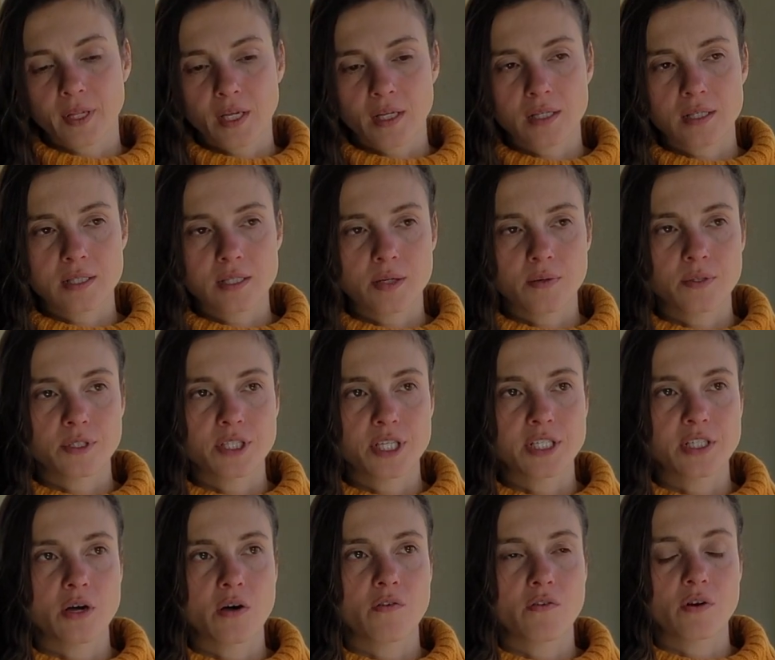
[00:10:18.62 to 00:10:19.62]
so it's
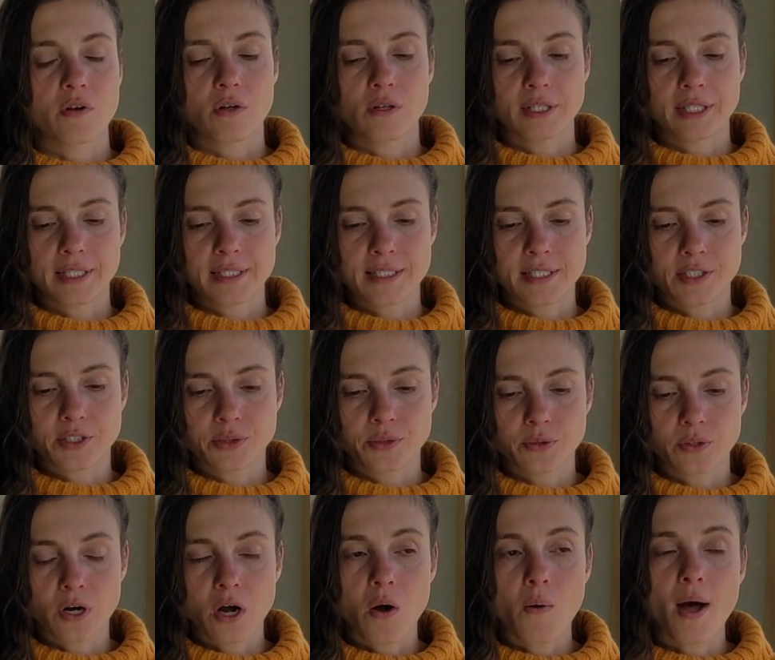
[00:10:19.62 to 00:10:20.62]
just overall easier to
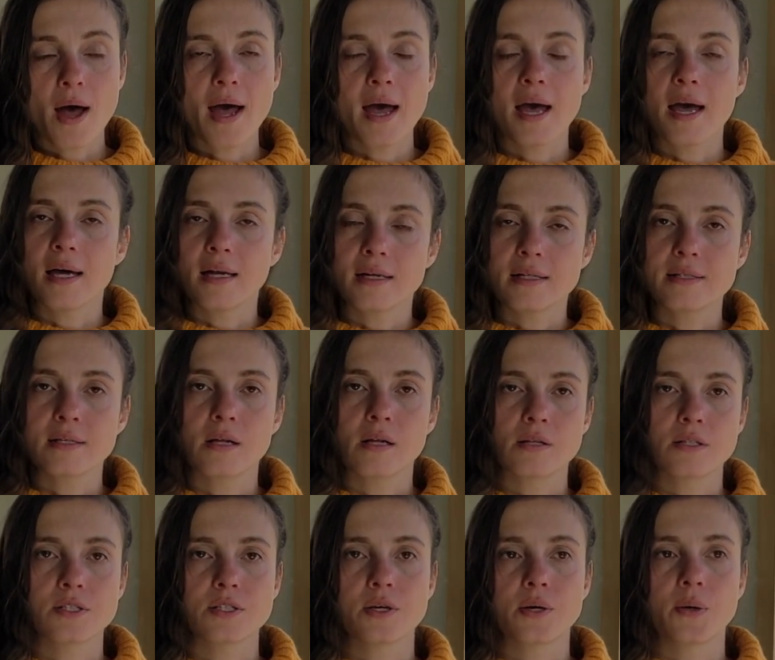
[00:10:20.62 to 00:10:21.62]
grow, and it's
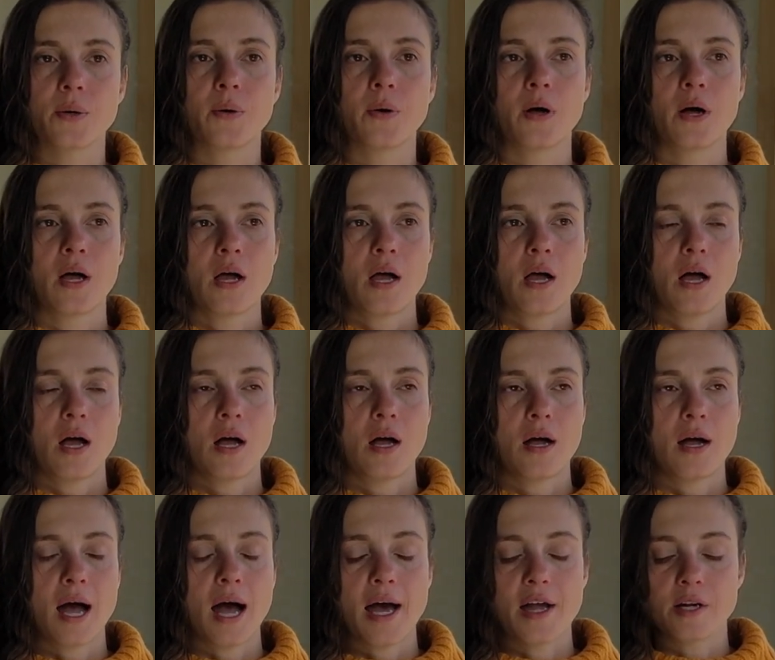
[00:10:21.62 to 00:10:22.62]
also
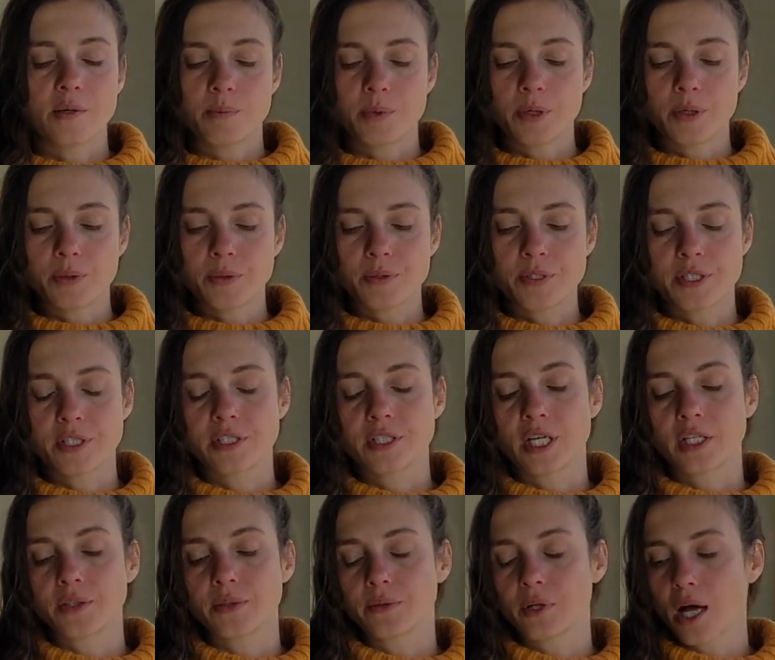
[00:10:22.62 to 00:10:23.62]
a higher producer
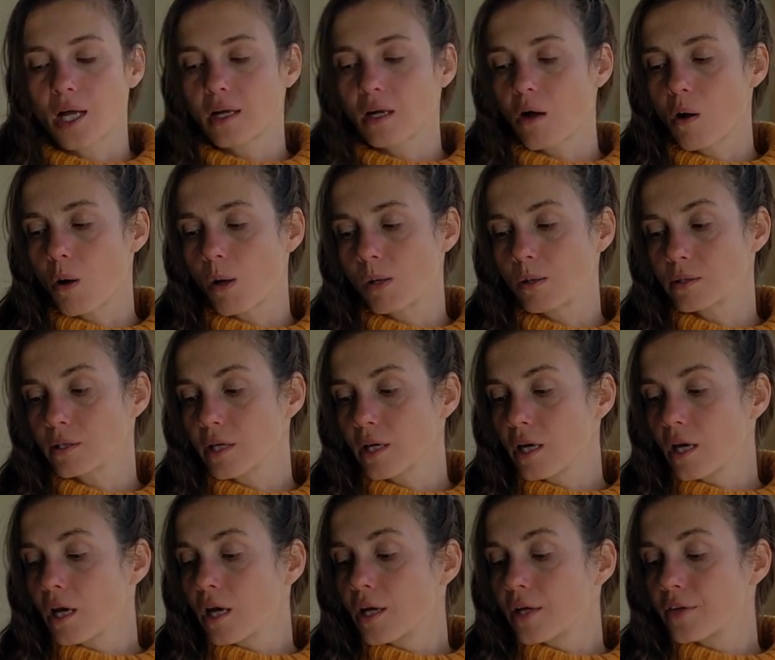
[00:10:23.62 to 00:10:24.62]
than Yukon Gold.
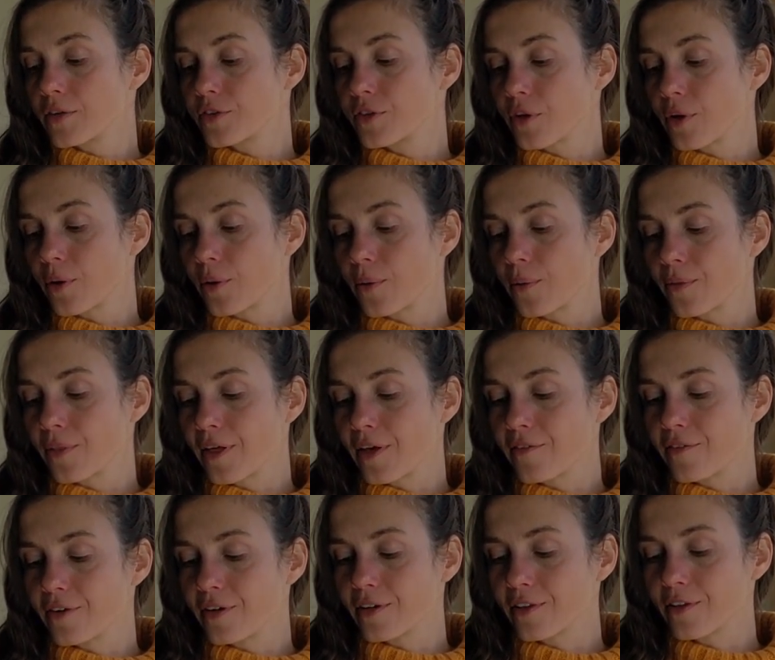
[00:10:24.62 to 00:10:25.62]
So
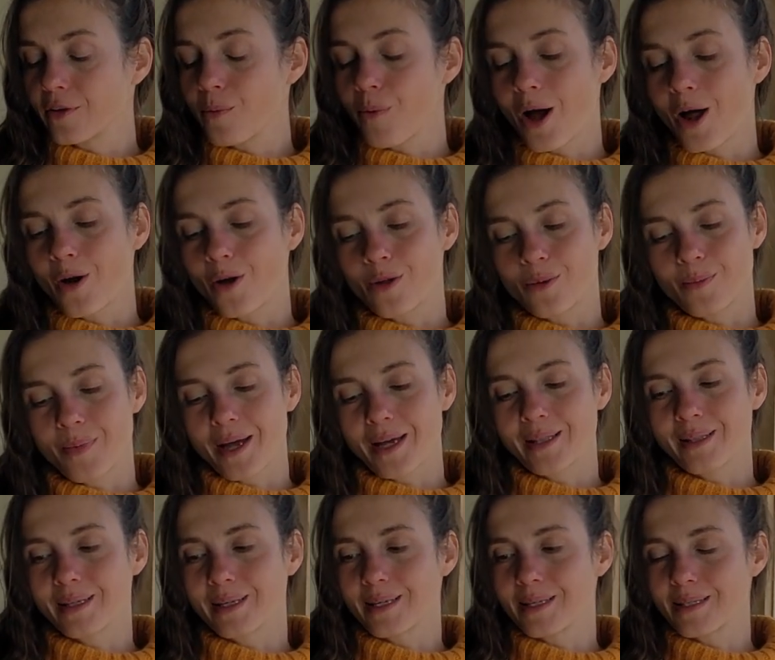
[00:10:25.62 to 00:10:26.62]
definitely one on my
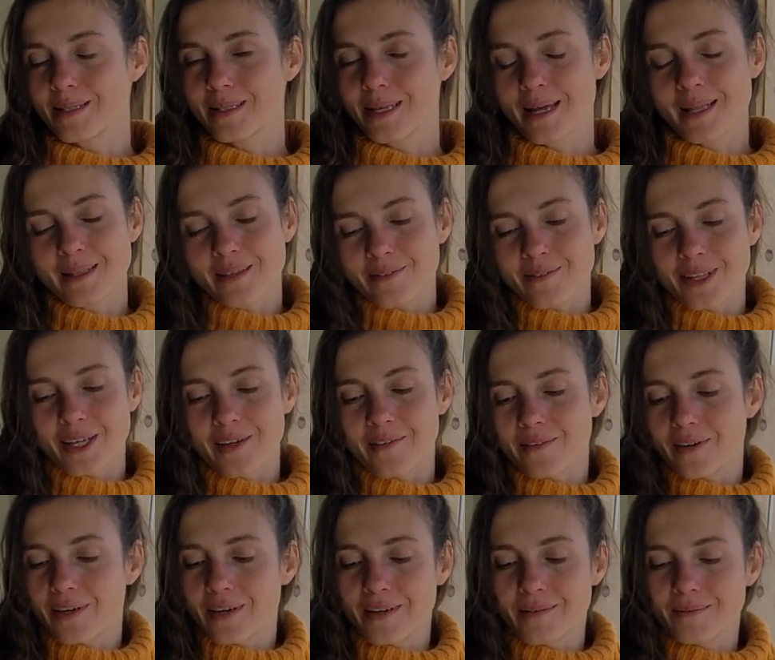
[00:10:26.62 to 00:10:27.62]
list. And the
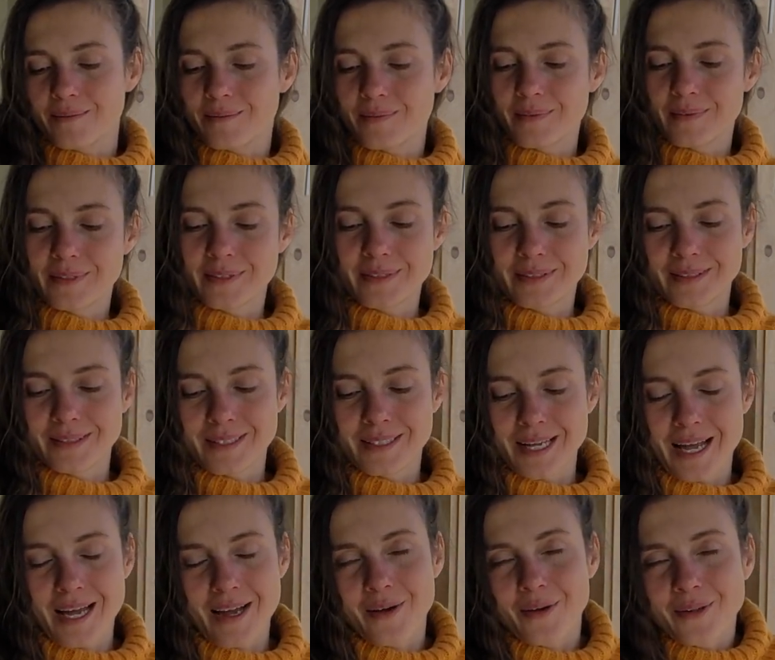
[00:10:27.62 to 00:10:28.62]
flavor,
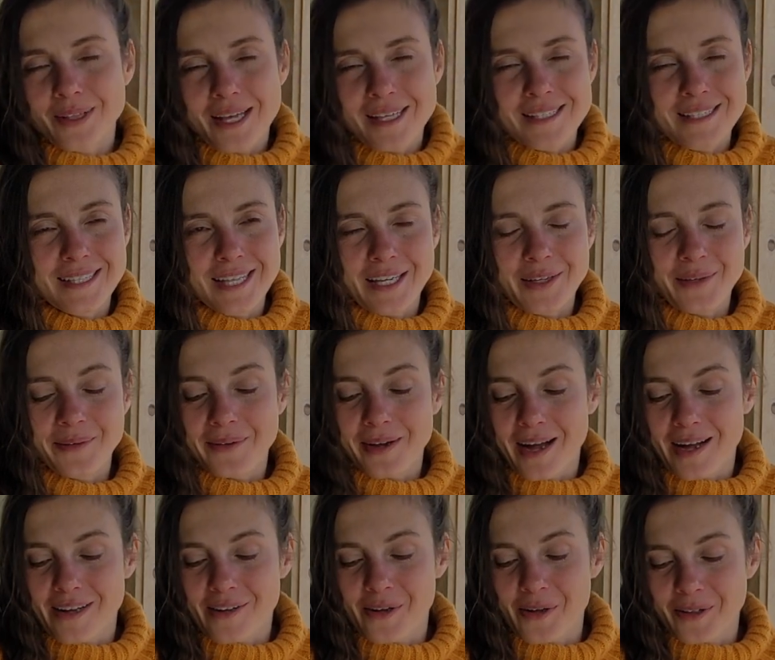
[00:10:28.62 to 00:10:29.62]
who doesn't like
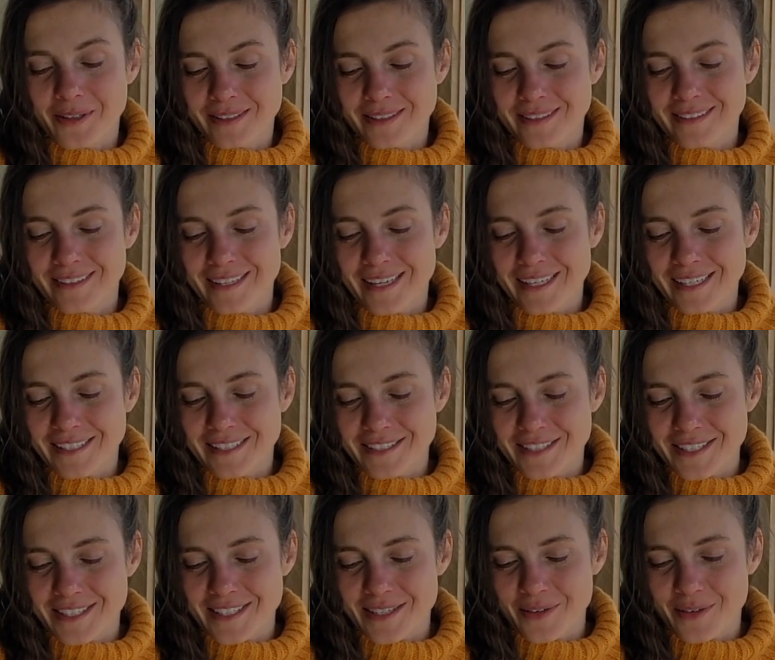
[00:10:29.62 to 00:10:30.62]
Yukon Gold? Like, it's
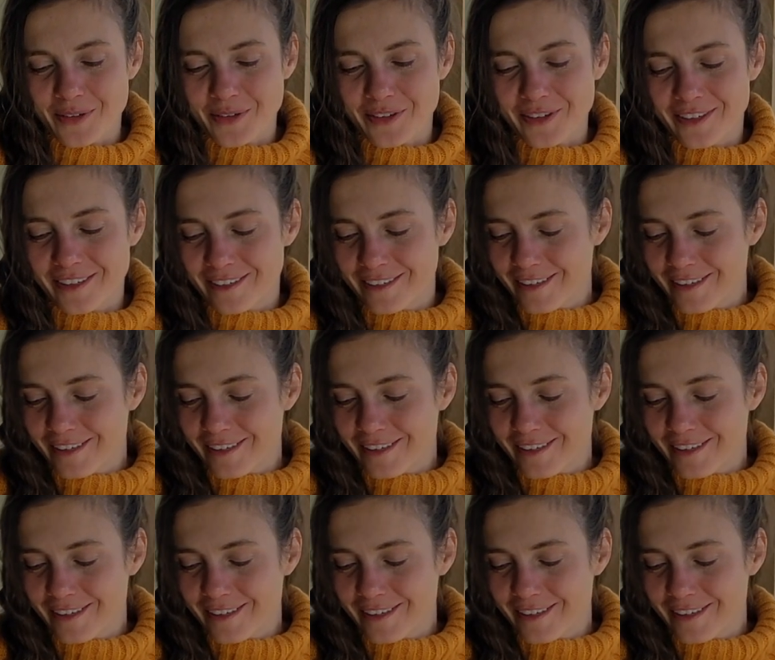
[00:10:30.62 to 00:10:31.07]
just so good.